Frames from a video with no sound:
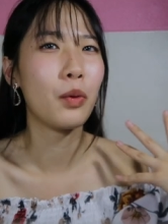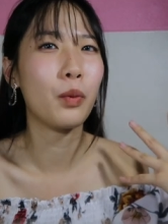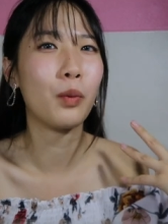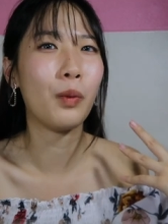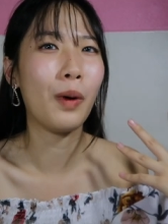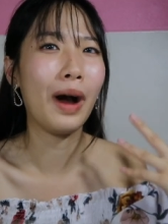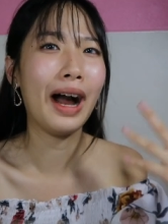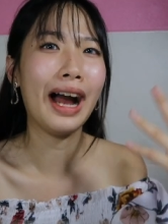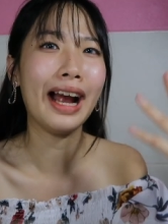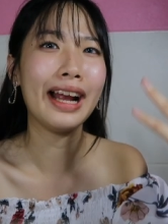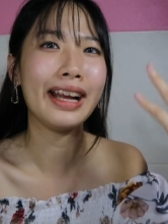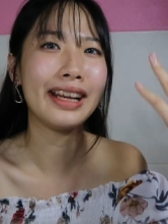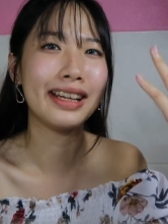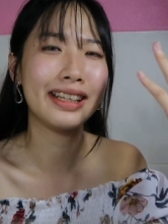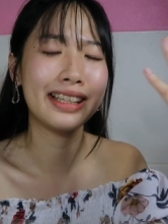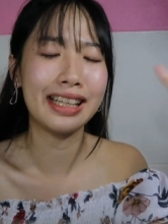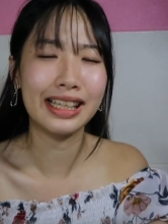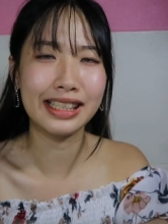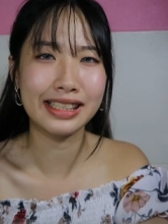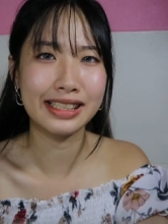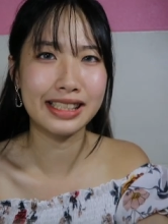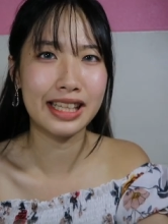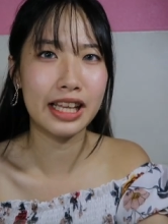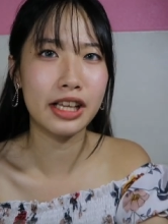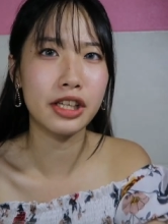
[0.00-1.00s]
why
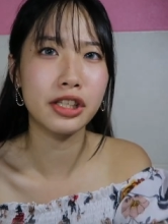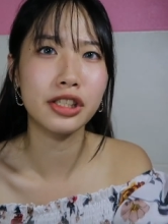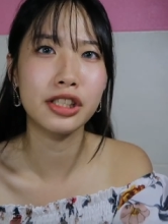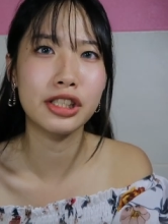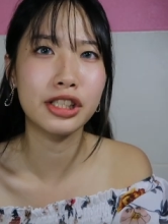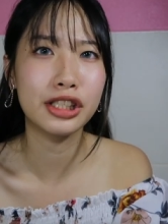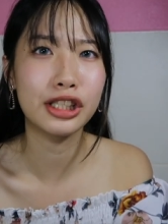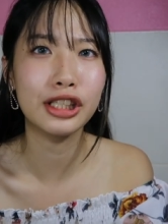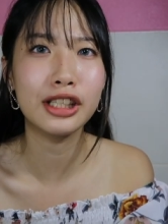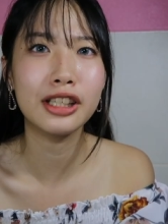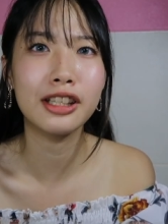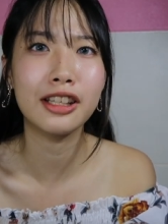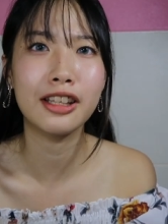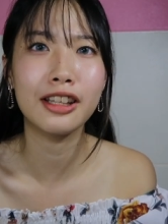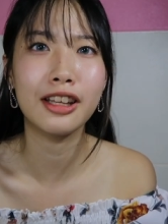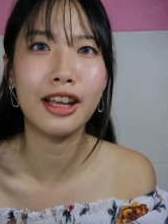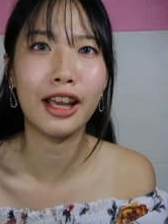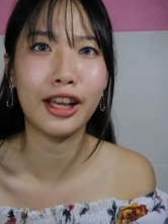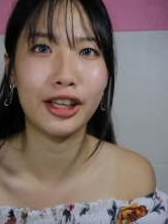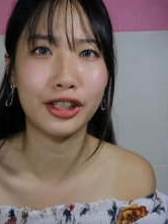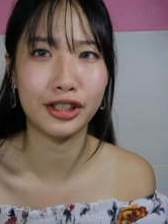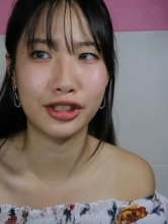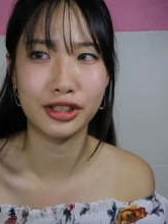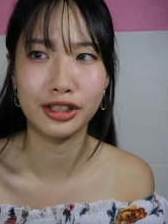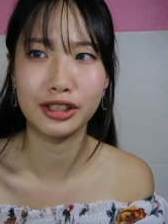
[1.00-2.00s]
does that shit
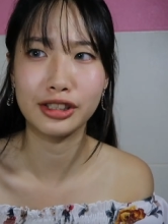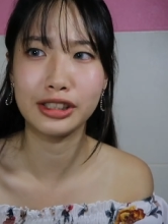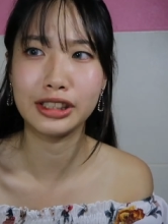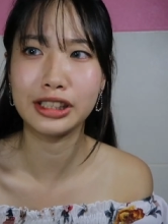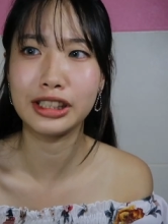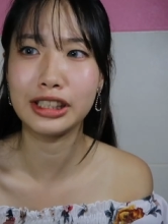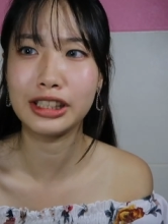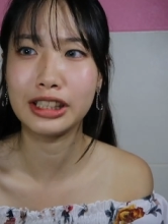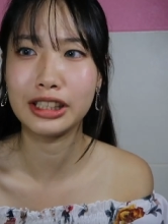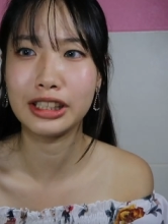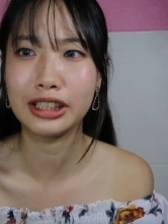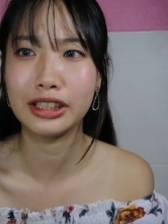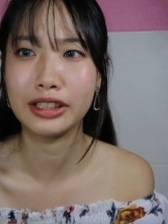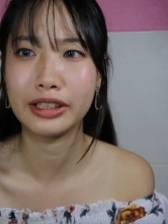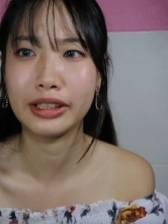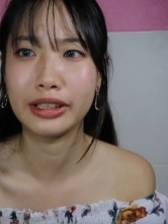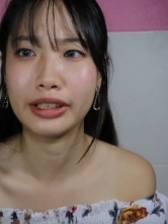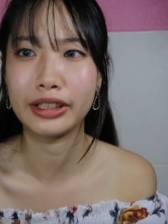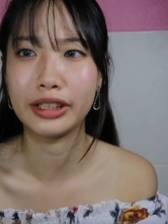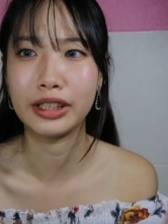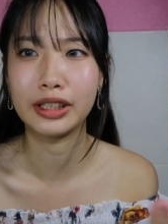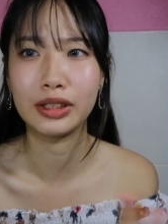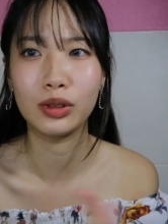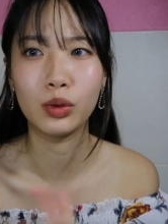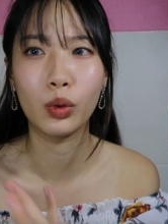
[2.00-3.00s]
actually
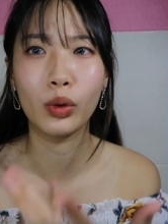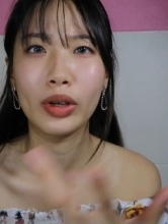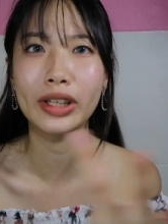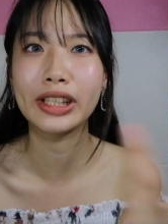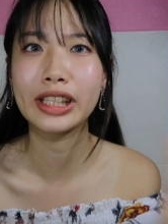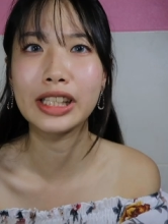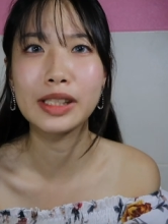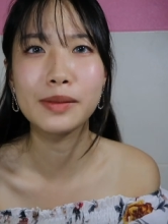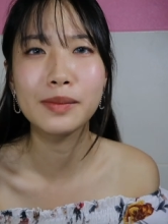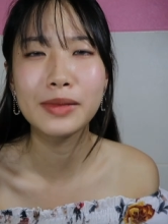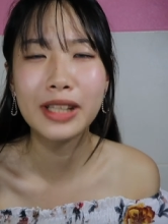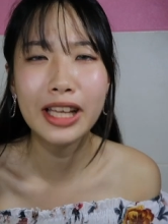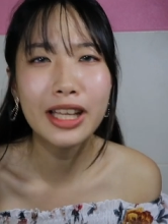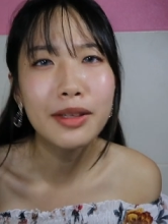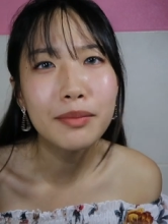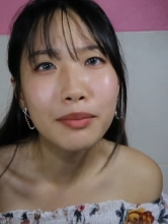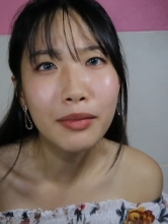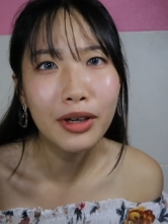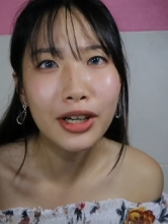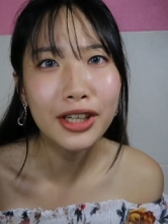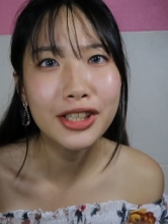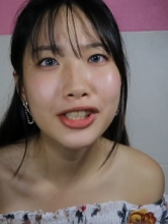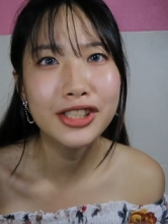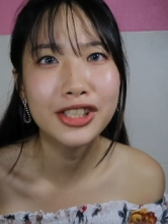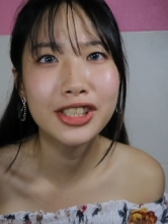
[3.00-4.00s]
annoy him that
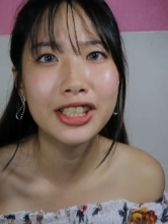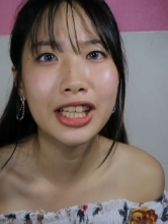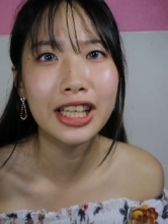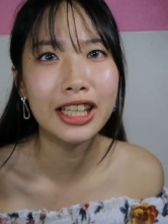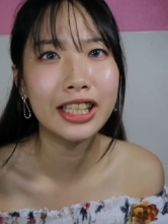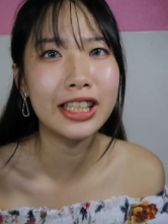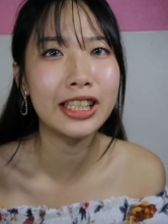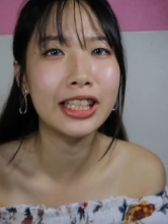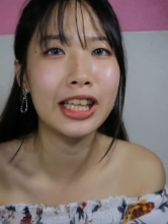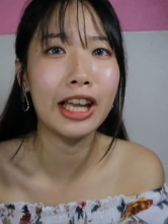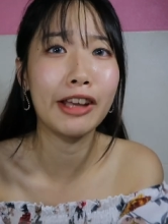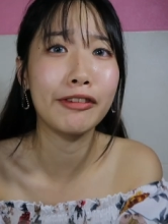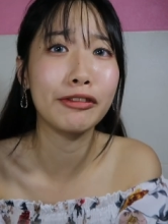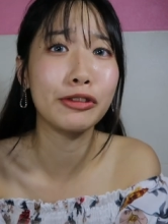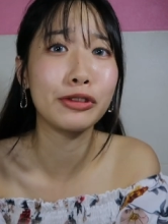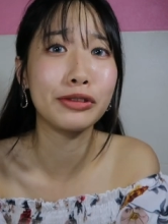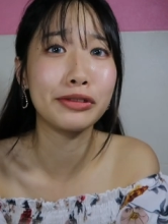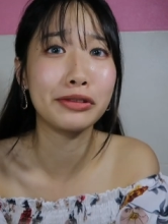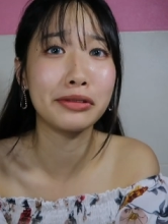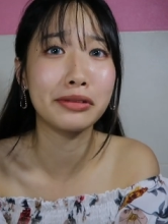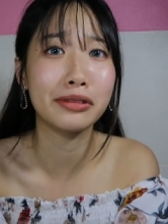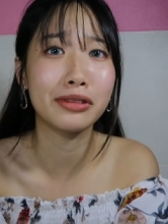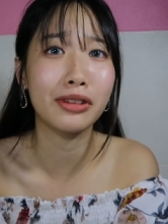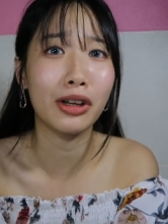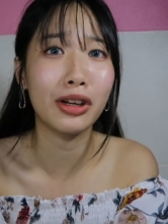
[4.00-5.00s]
much that he have
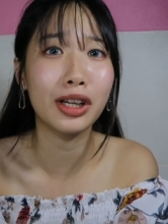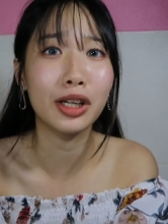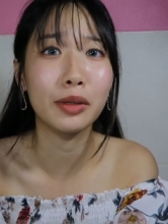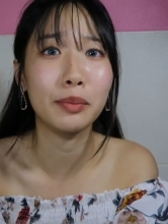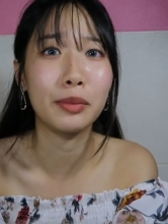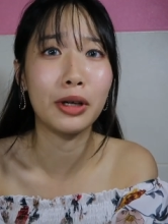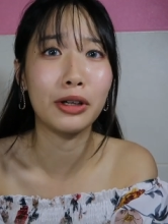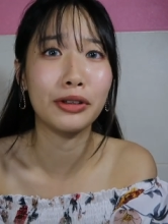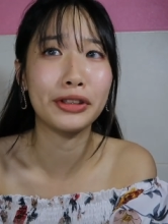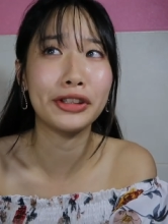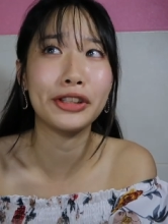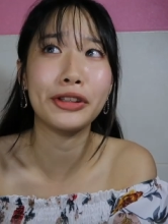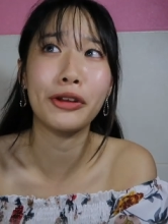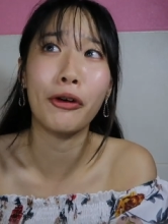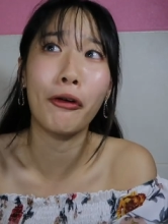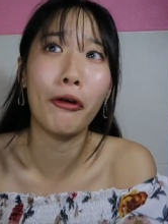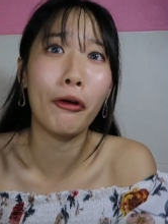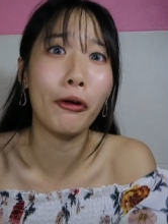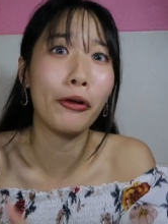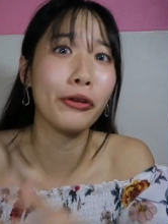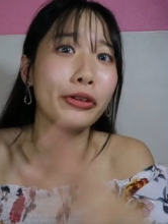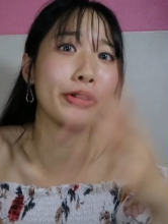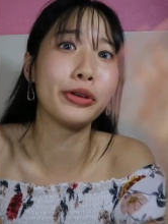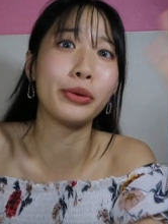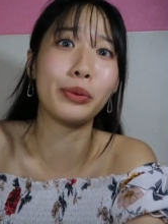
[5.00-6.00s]
to talk about it
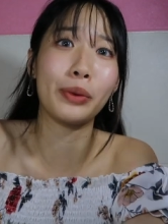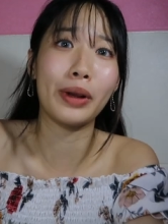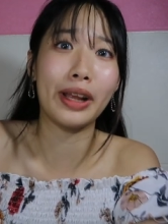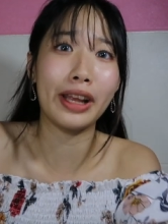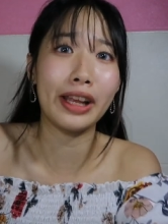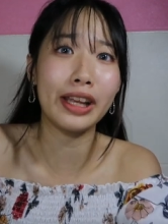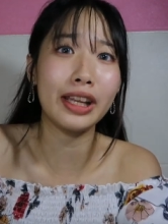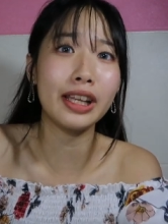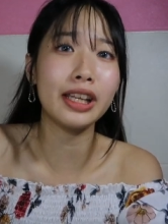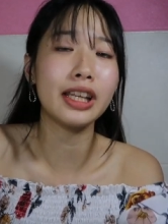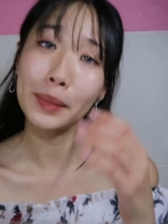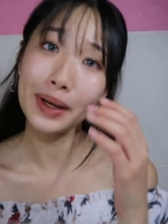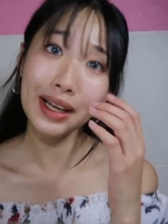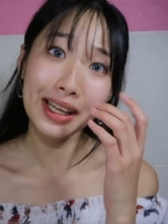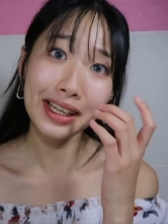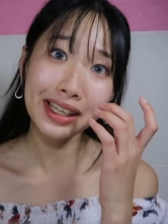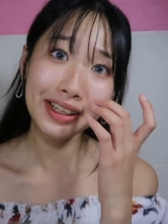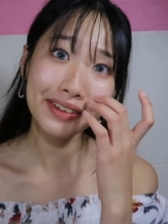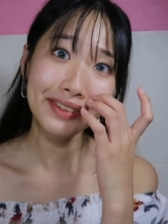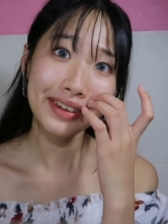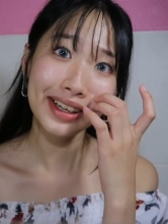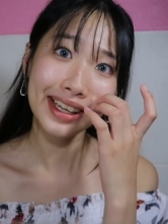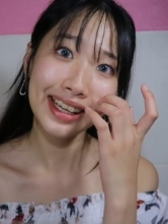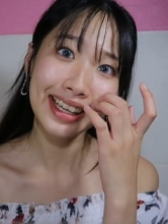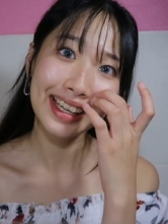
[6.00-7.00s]
all the way. But
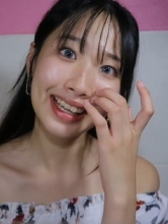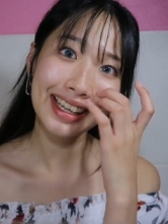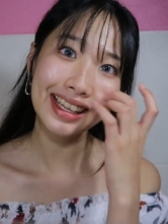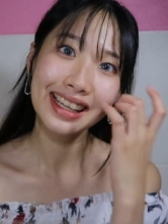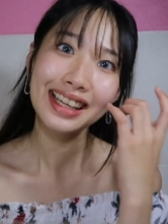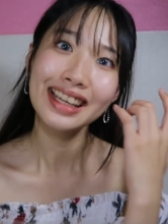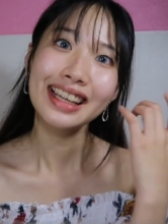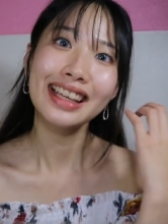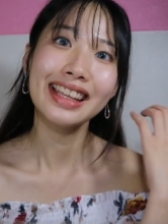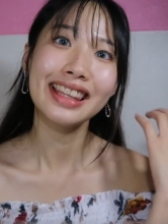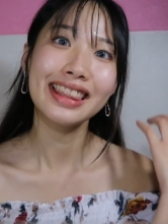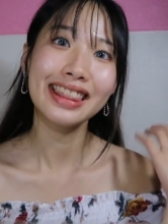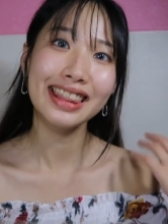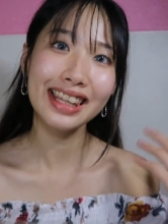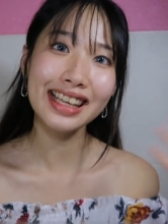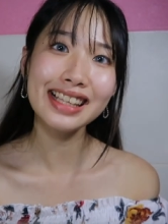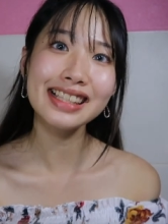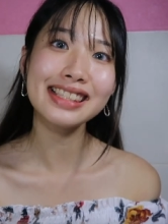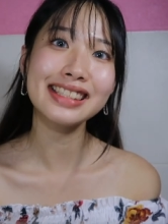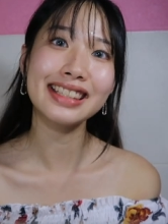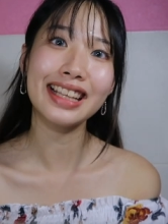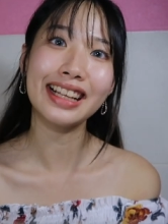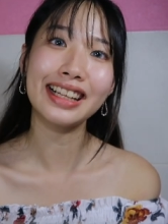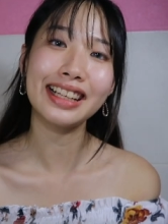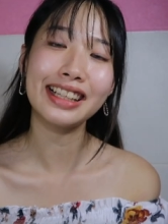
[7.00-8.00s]
anyway,
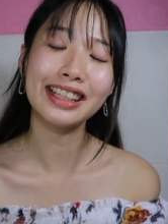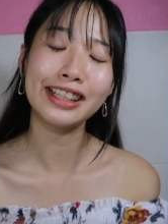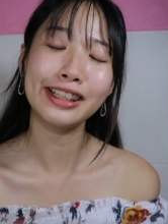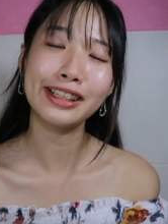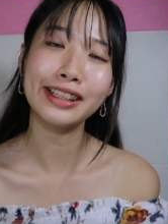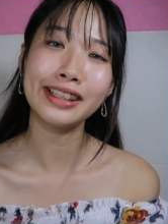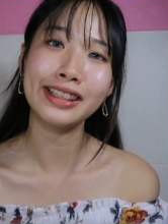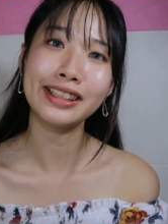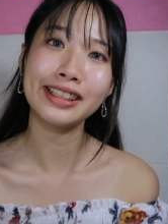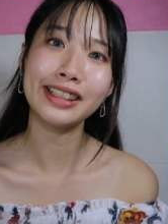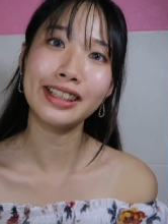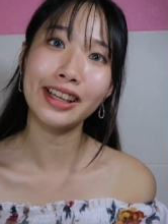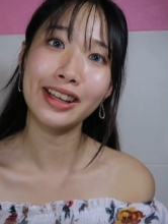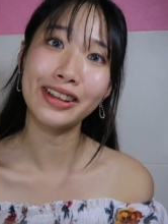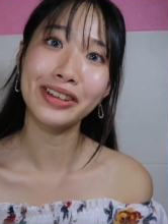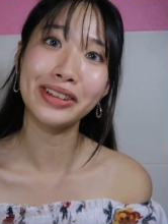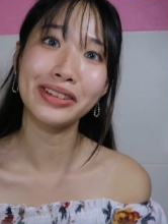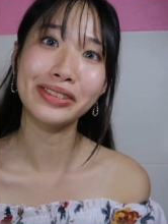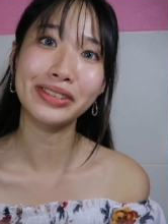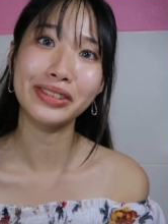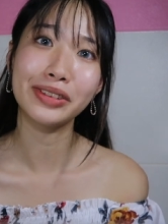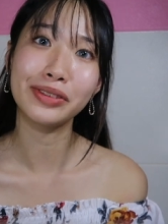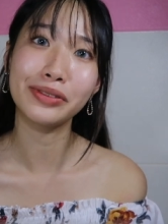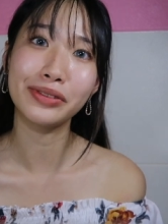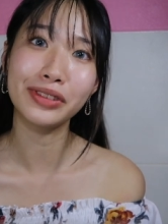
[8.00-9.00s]
that's technically the end
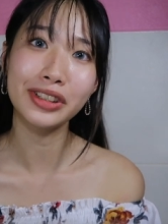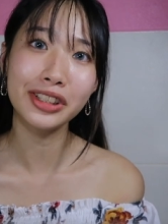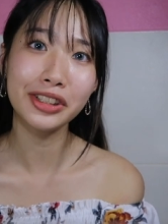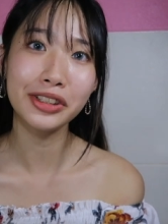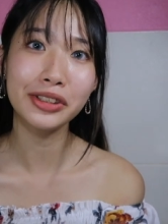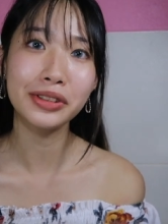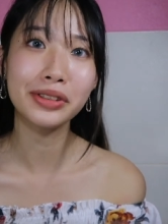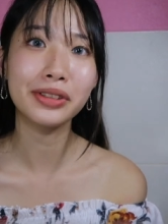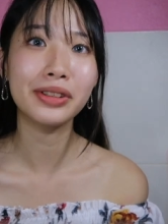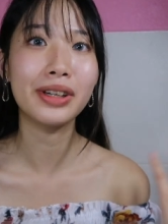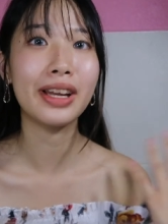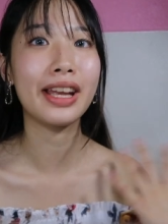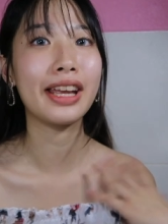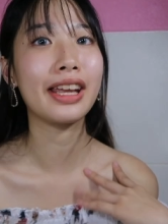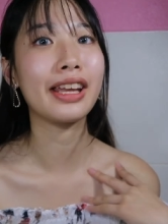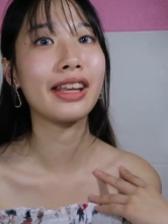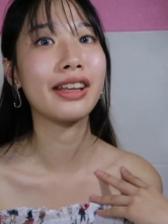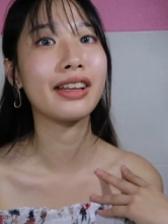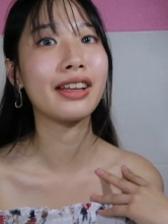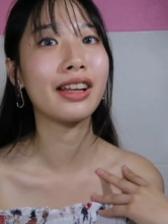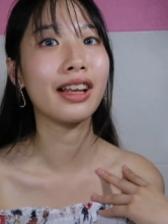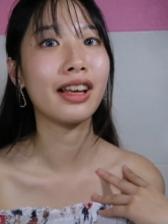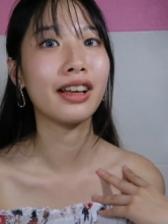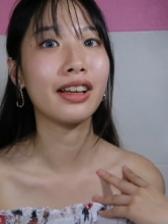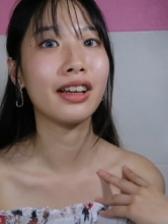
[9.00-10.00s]
of the video
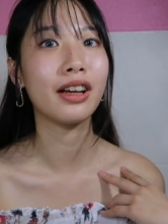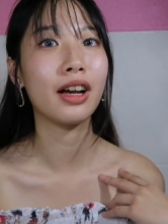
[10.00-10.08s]
and